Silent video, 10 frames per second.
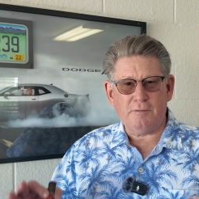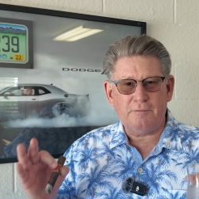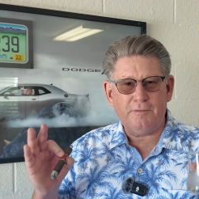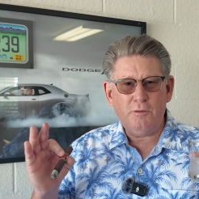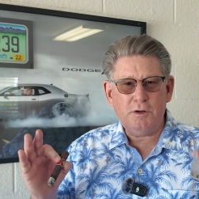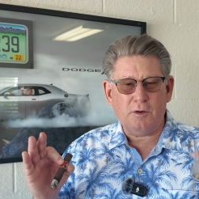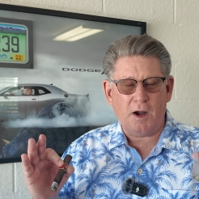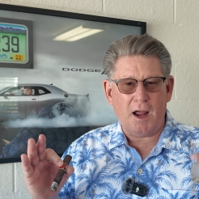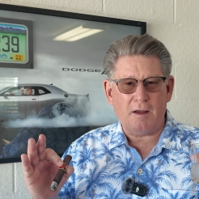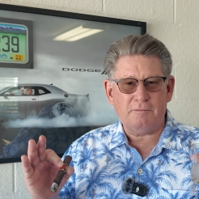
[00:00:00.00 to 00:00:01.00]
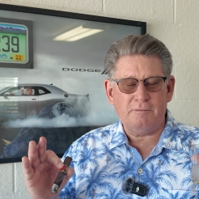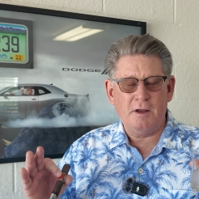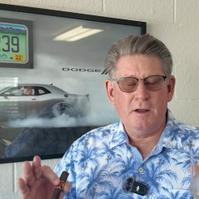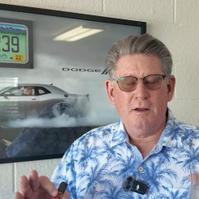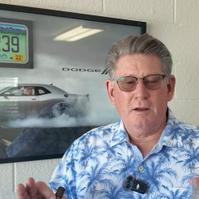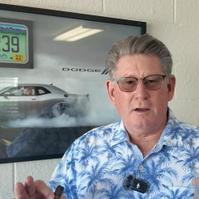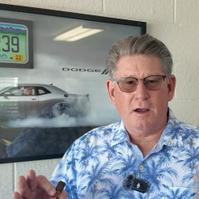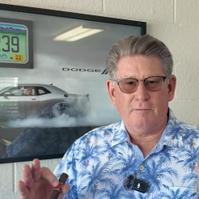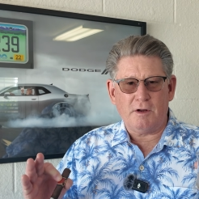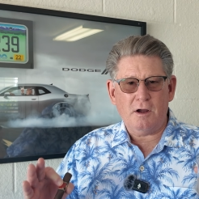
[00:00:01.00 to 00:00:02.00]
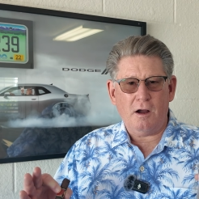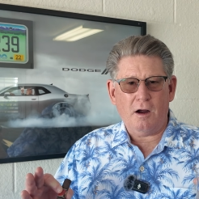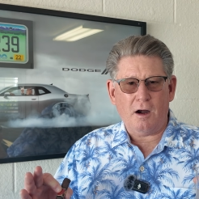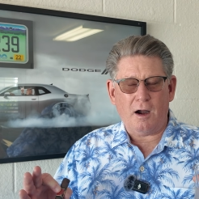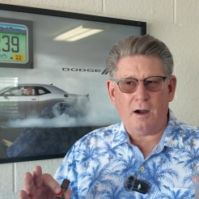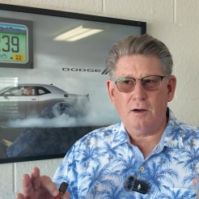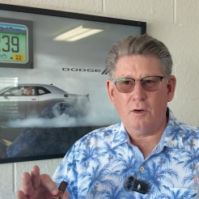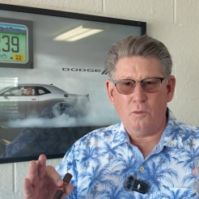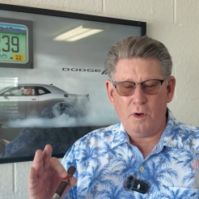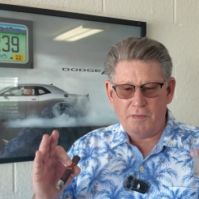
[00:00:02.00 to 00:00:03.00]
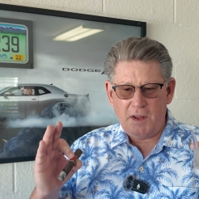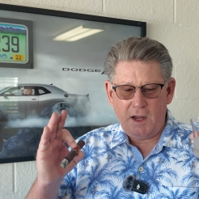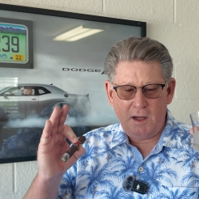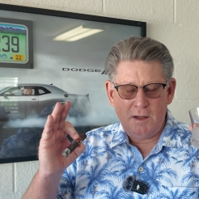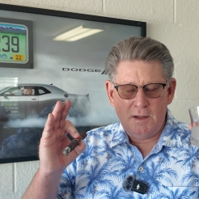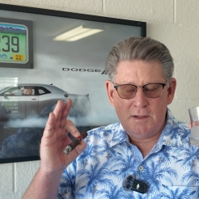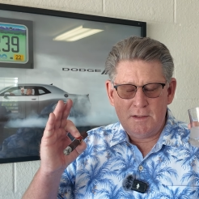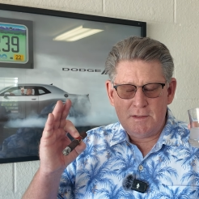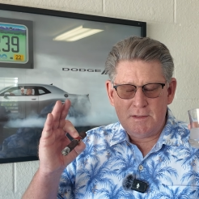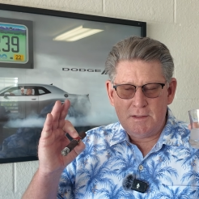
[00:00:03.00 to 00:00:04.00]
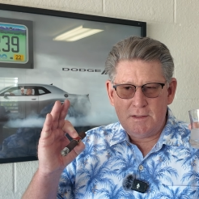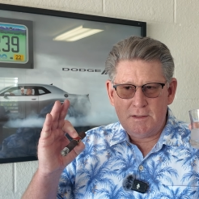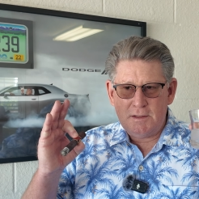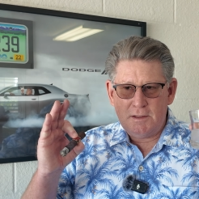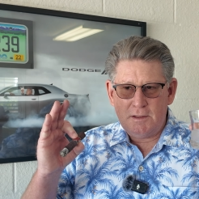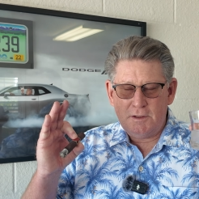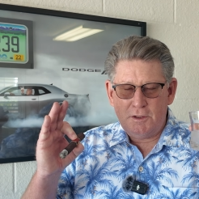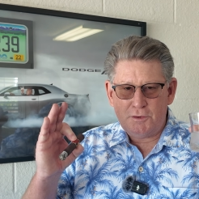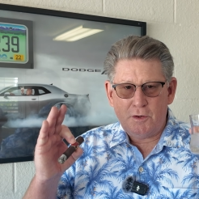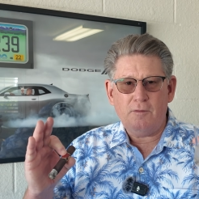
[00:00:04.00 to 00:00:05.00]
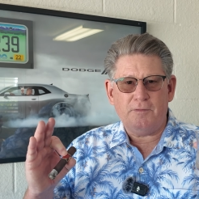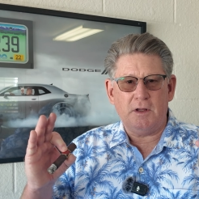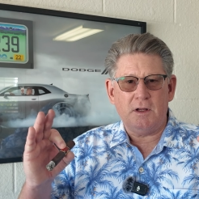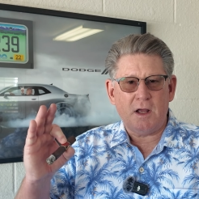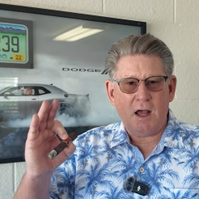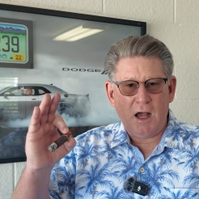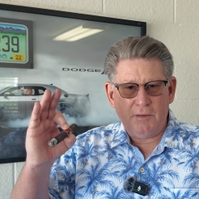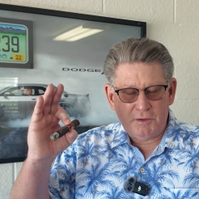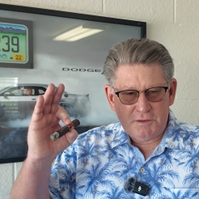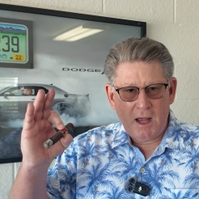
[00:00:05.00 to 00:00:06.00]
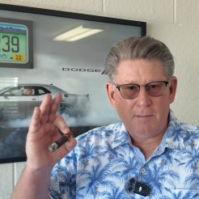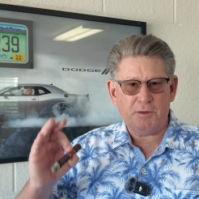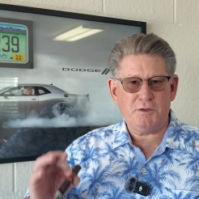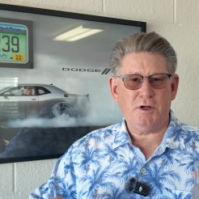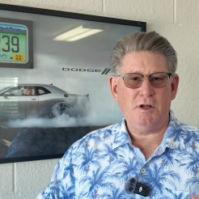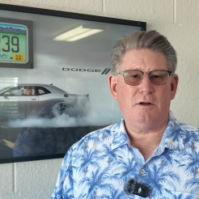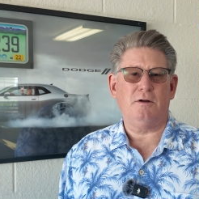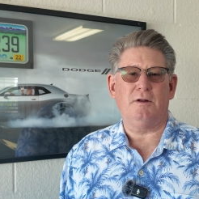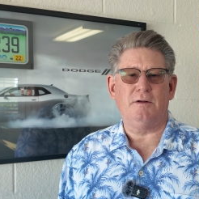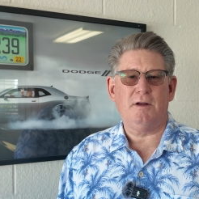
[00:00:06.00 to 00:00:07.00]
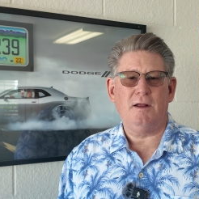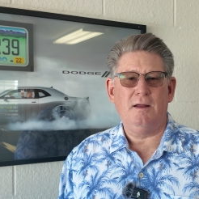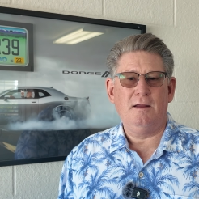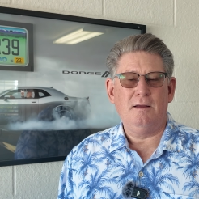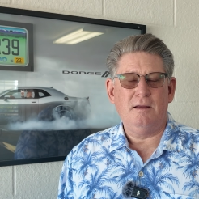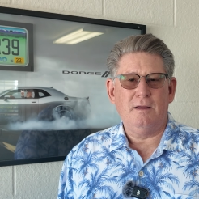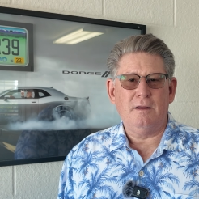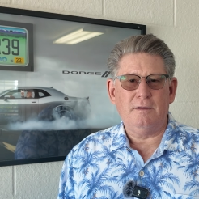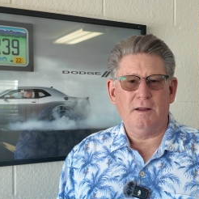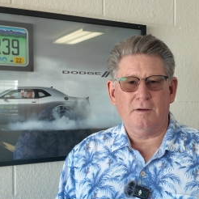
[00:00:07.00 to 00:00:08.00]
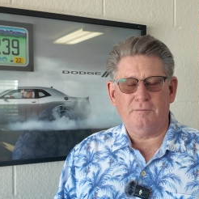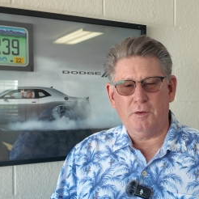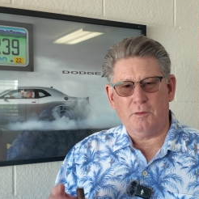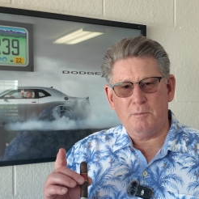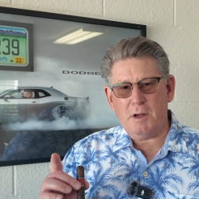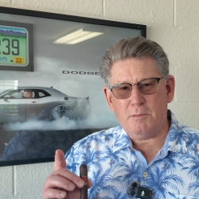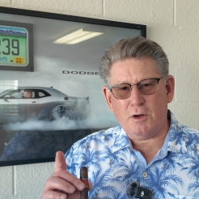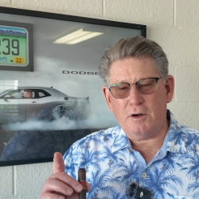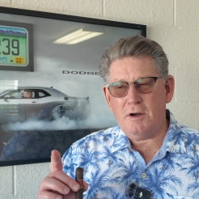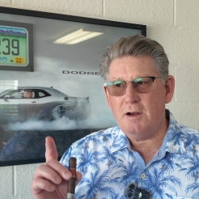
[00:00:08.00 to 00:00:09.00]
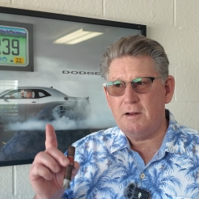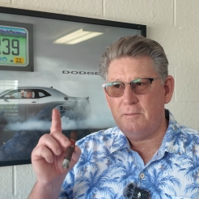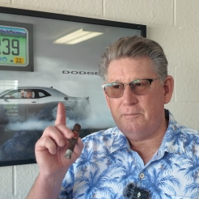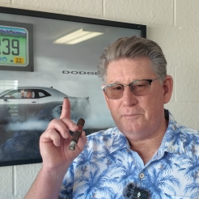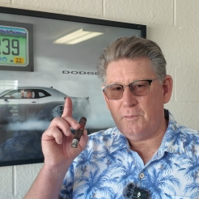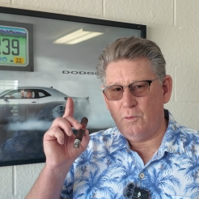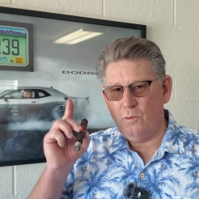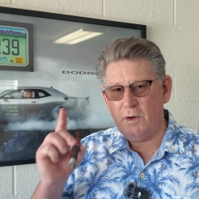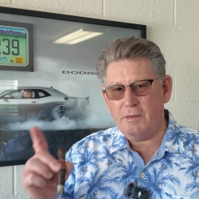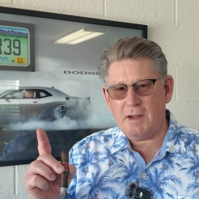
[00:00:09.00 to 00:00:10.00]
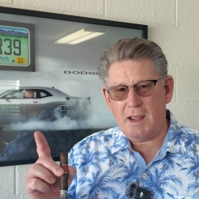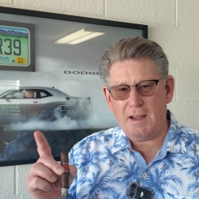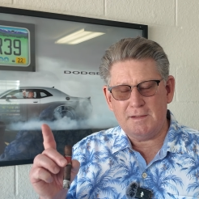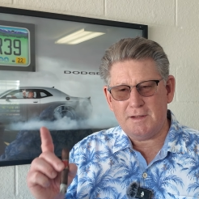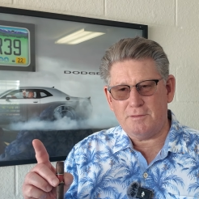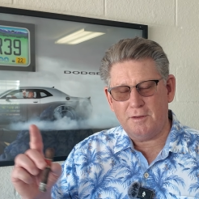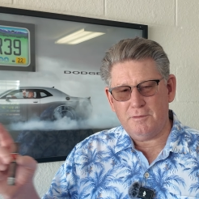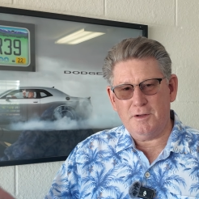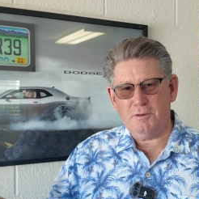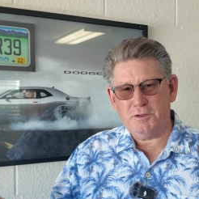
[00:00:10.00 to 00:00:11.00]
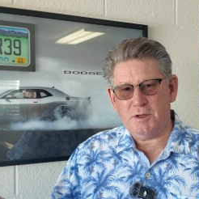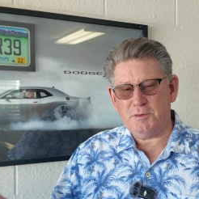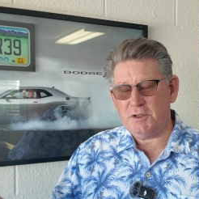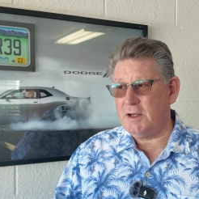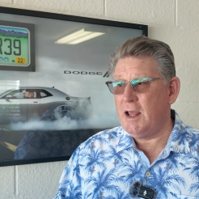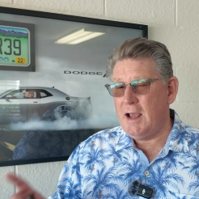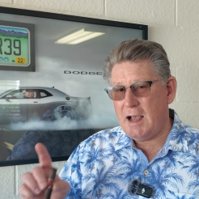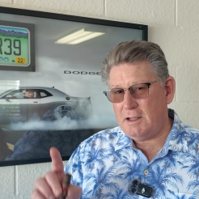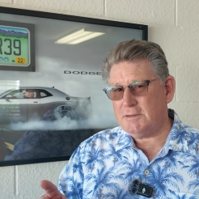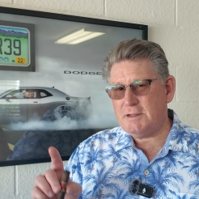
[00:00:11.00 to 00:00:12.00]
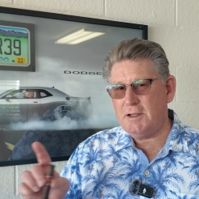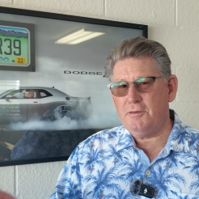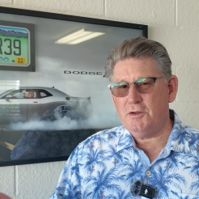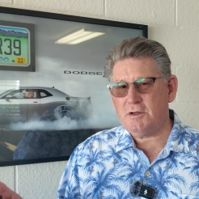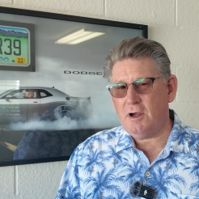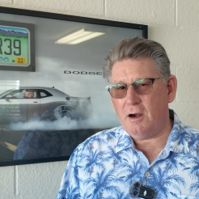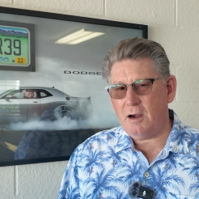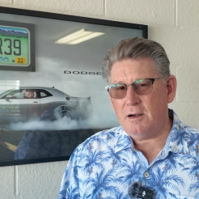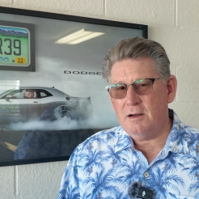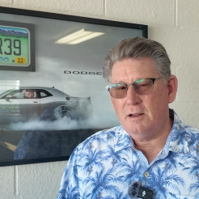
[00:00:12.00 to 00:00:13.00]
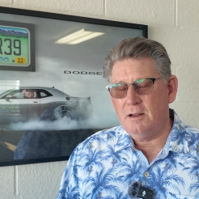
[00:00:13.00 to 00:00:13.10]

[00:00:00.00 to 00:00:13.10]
photograph of a car with a trophy on the top of the Shaker hood. Now, if you remember, one of the guys at the other dealership said, I'll sell you this car.